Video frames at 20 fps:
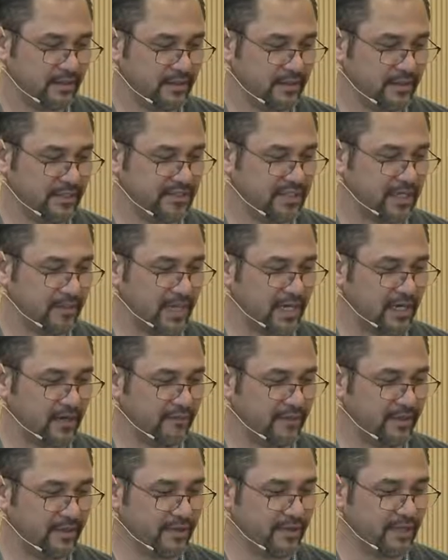let's come back
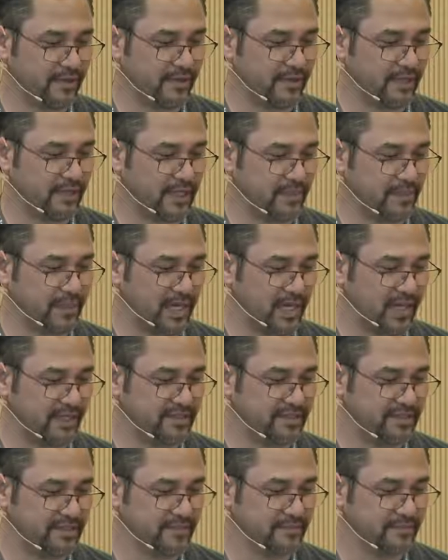over here, get
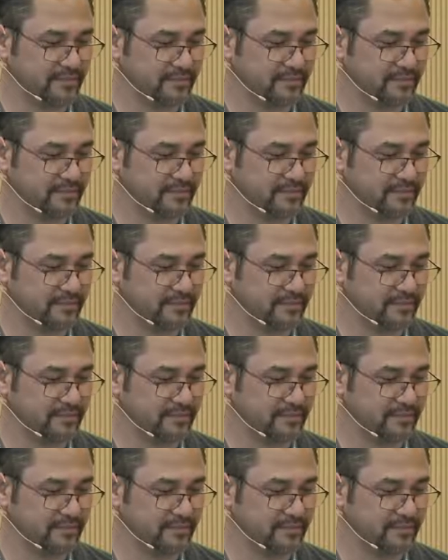pods.